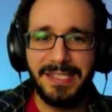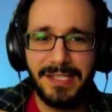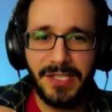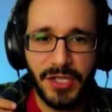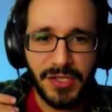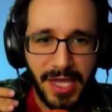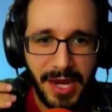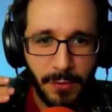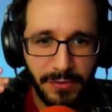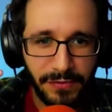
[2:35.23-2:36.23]
just
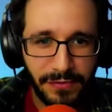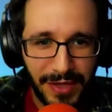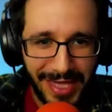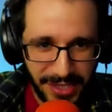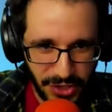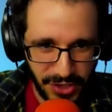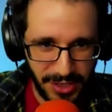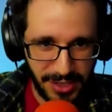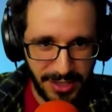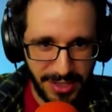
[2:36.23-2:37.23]
a reflection.
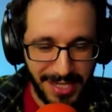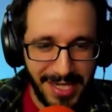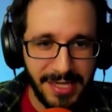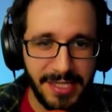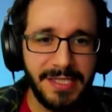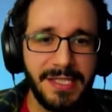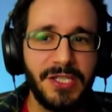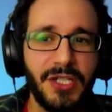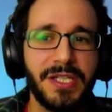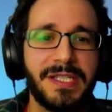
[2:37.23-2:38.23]
This is
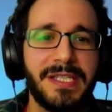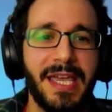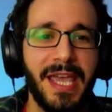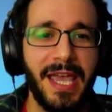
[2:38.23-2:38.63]
just